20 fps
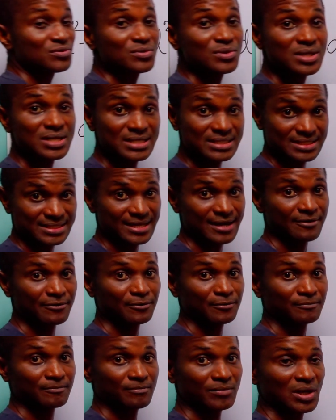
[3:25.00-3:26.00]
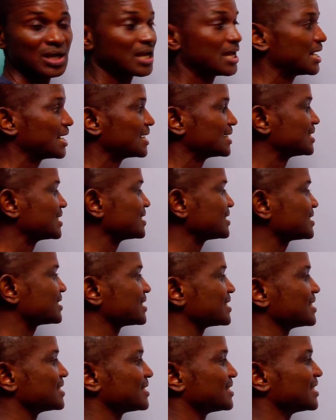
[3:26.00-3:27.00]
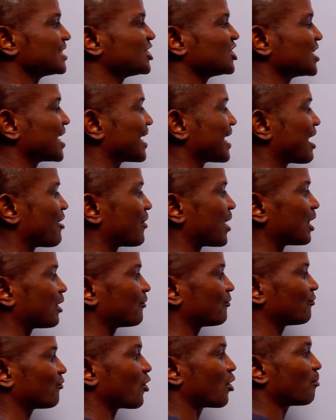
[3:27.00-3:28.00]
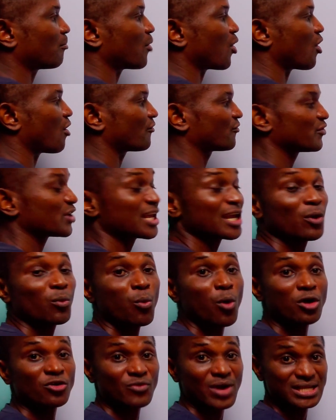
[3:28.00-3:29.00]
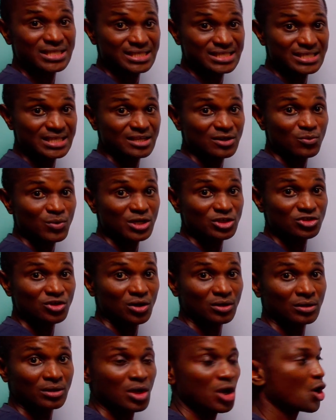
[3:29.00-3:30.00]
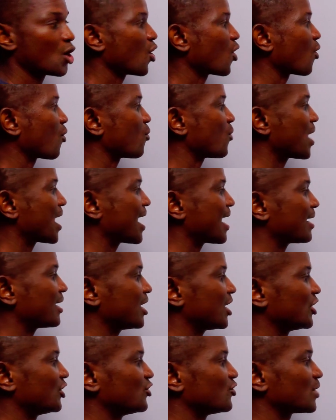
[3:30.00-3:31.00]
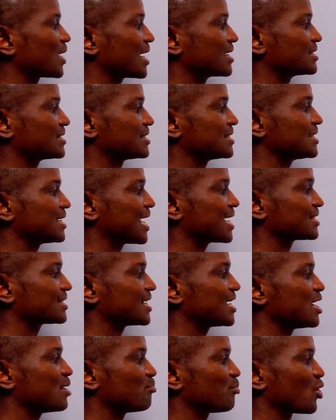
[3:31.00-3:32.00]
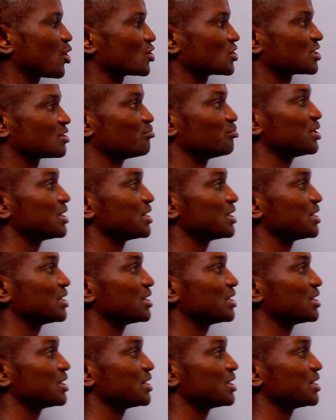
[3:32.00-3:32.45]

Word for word: to zero. This is the general form of a quadratic equation, where you can see that a plus